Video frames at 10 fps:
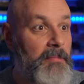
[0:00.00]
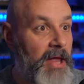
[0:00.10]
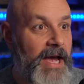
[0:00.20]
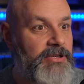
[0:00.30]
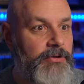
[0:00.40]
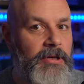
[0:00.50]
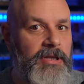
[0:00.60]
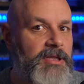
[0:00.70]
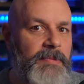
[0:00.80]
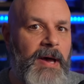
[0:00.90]
a black screen
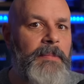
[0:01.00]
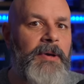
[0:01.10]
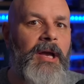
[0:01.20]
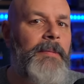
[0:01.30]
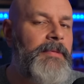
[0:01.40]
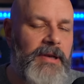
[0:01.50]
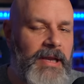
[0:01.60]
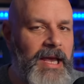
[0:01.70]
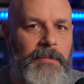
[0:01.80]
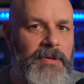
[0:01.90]
that's popping up that
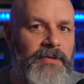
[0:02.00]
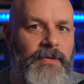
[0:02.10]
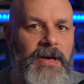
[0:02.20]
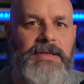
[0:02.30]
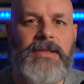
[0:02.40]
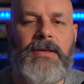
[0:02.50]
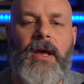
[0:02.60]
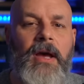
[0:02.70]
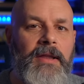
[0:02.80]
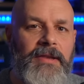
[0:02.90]
can't be fixed. And
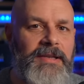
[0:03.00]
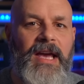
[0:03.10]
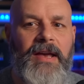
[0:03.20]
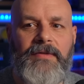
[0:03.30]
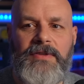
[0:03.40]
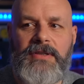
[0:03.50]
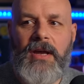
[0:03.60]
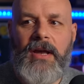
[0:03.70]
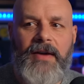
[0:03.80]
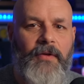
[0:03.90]
the devs
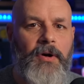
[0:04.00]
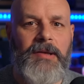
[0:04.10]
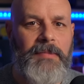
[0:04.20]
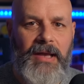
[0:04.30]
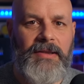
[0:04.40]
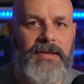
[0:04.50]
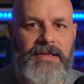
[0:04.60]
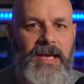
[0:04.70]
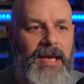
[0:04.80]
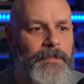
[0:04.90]
have already made this
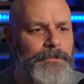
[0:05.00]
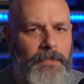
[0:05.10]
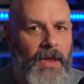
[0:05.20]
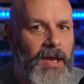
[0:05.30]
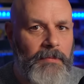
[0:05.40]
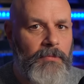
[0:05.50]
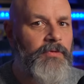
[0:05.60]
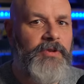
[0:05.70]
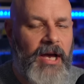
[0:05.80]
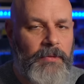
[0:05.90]
game and
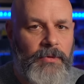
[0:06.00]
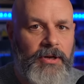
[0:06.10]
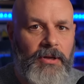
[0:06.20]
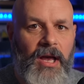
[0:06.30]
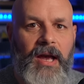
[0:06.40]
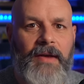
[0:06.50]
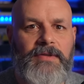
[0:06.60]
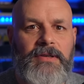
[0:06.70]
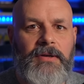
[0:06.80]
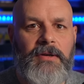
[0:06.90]
moved on with their
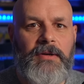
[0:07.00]
lives.